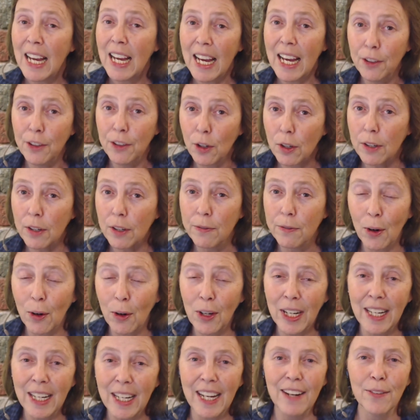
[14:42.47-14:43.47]
and you're
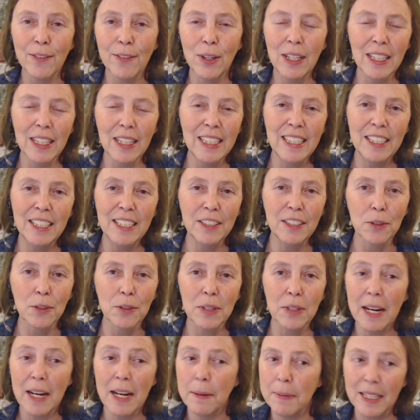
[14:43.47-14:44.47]
converting every link in your
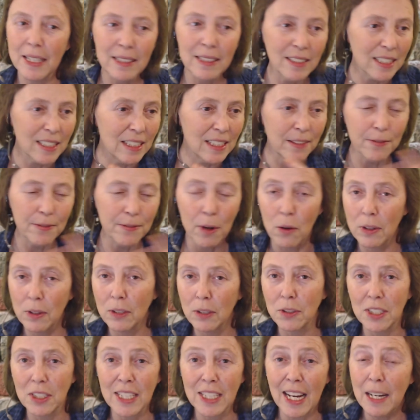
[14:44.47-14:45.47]
database, and if all
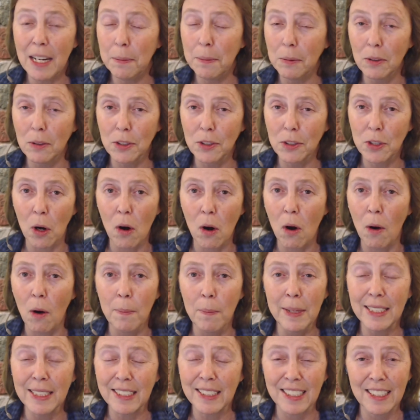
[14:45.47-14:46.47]
those tables are all
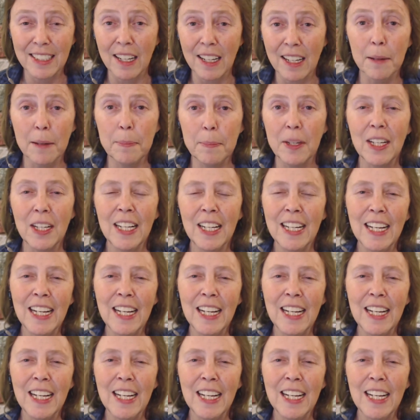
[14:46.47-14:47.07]
messed up